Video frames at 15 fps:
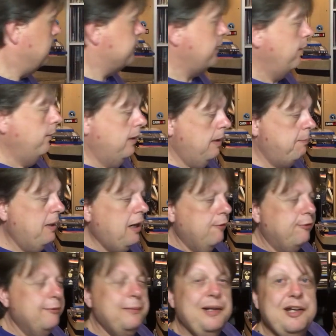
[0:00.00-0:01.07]
So, apart
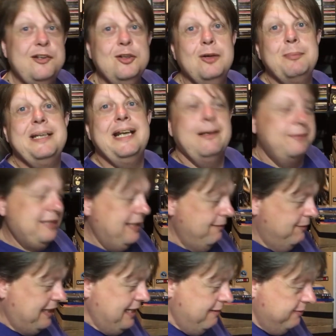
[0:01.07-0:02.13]
from not being able to
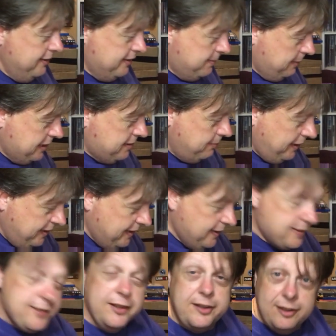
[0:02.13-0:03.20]
give Kieran as much money
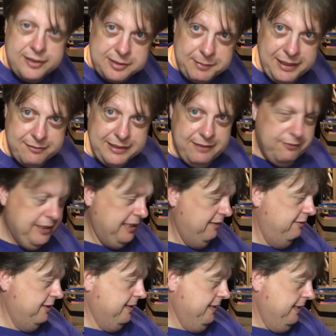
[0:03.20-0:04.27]
as I'd like to be able to give
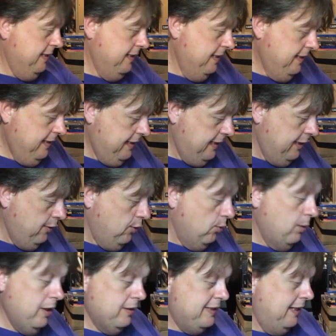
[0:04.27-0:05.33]
Kieran, it all
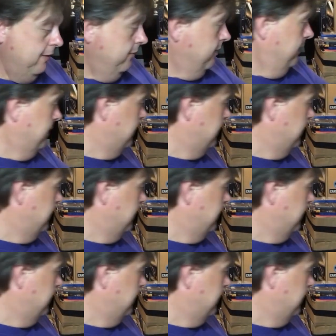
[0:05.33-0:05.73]
worked out